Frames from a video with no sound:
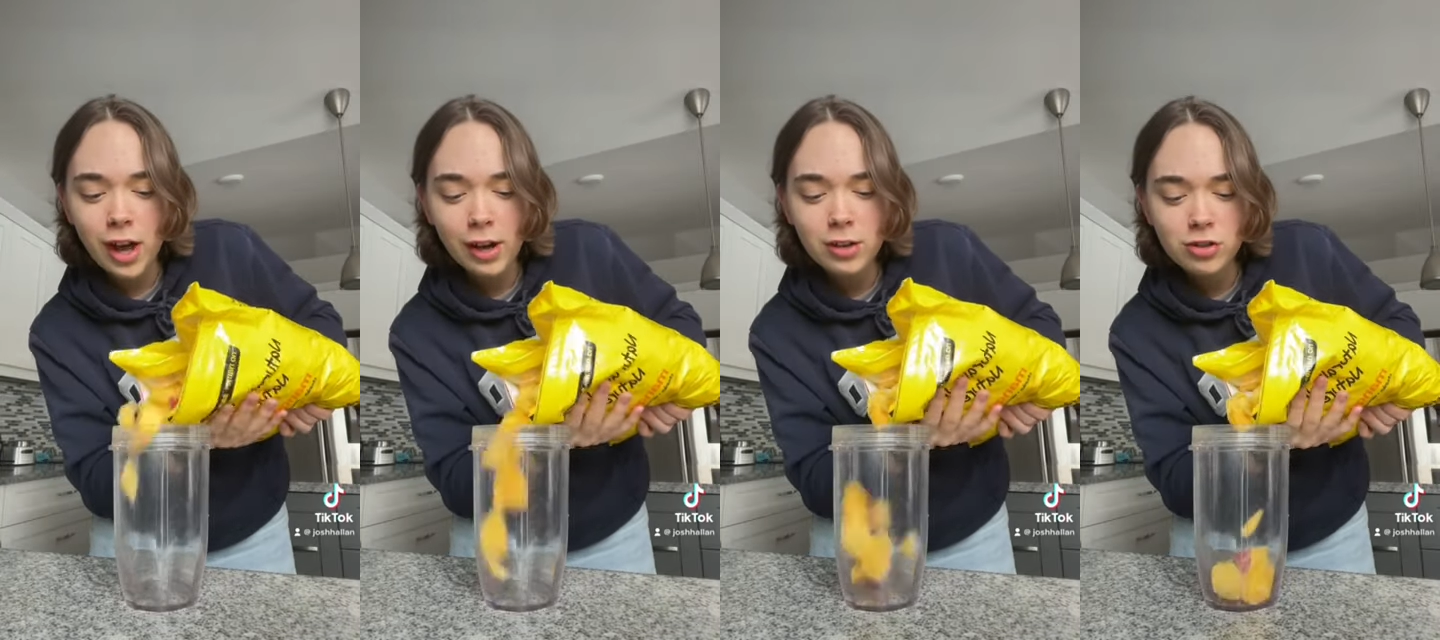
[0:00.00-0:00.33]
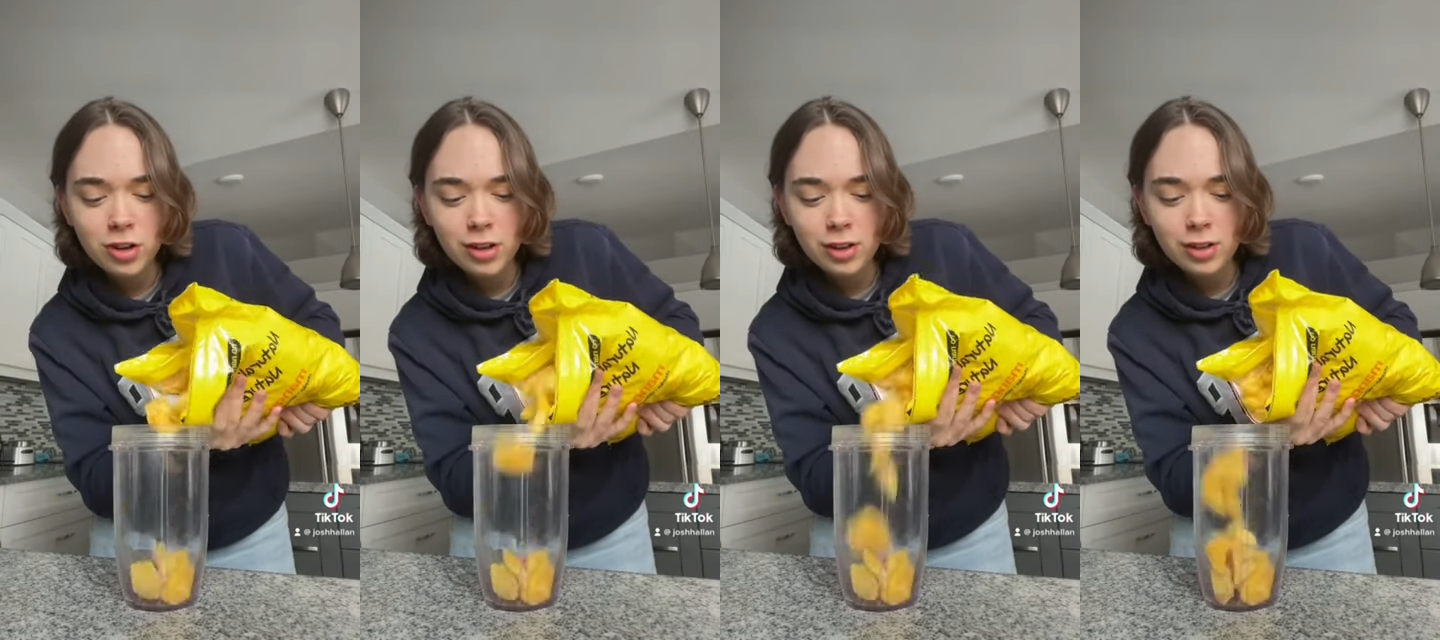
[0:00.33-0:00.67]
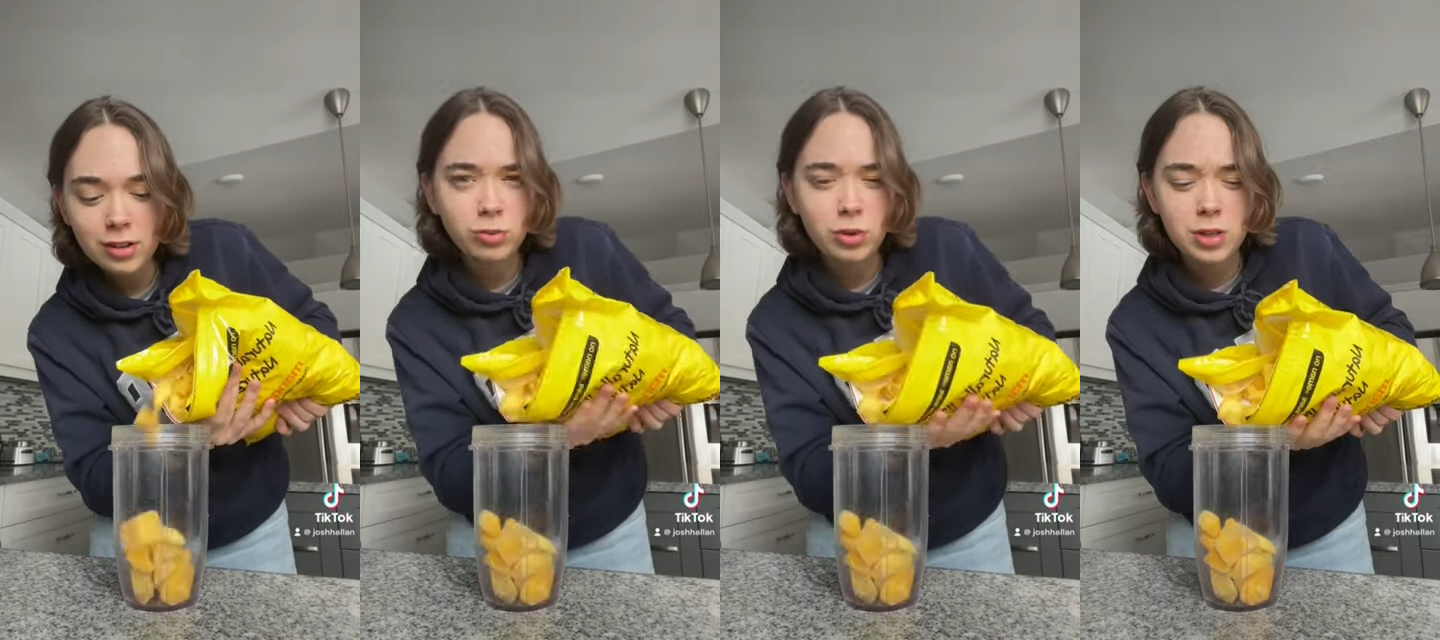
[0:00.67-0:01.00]
kind of drink,
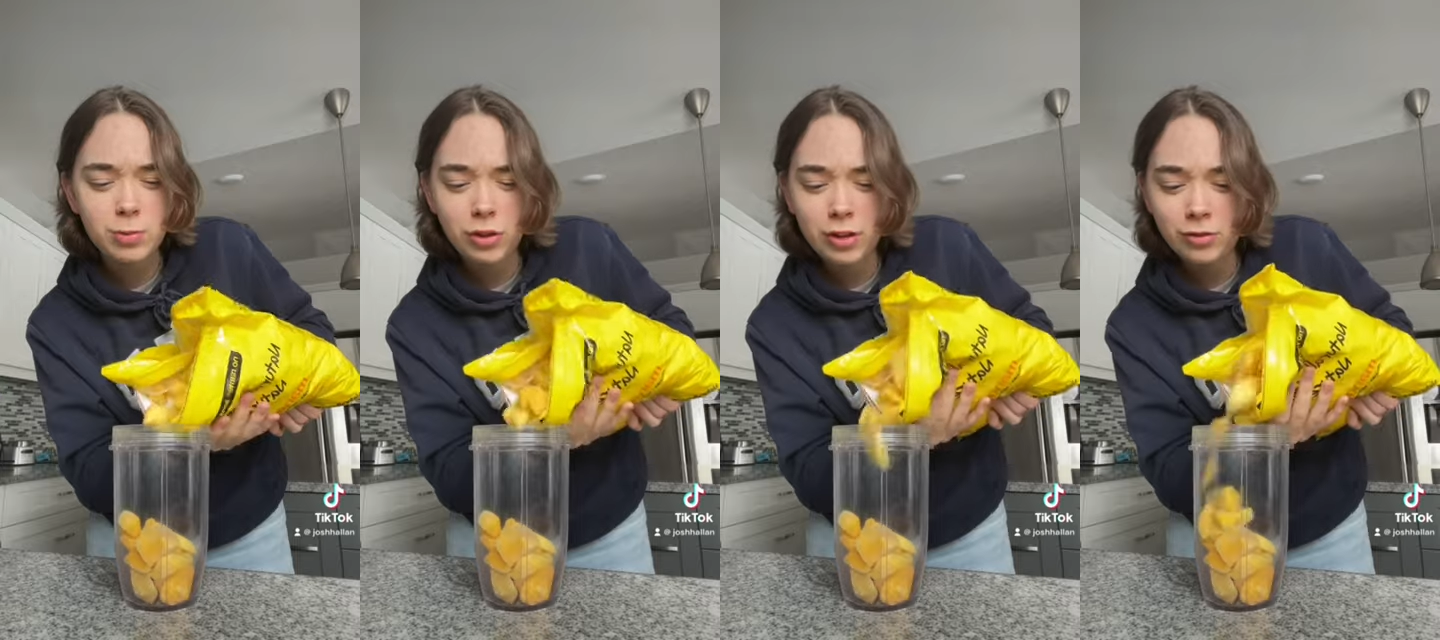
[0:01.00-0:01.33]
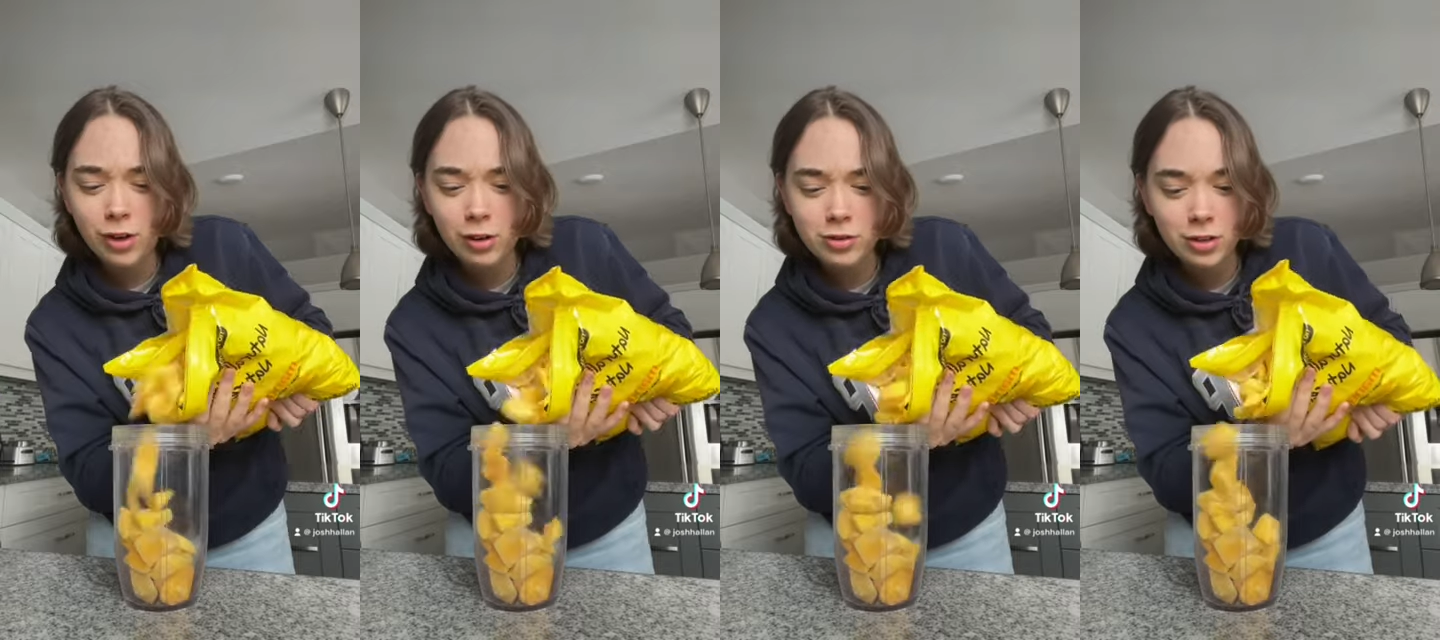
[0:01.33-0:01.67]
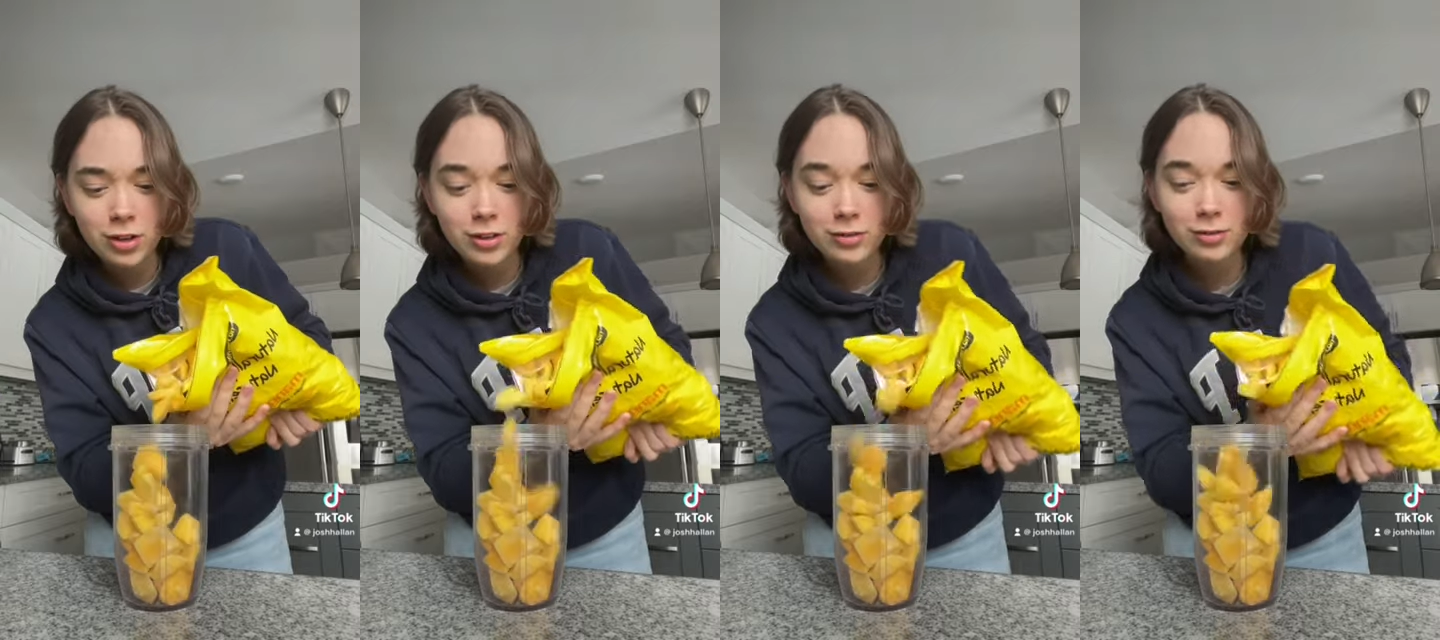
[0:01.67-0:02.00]
or smoothie, not drink.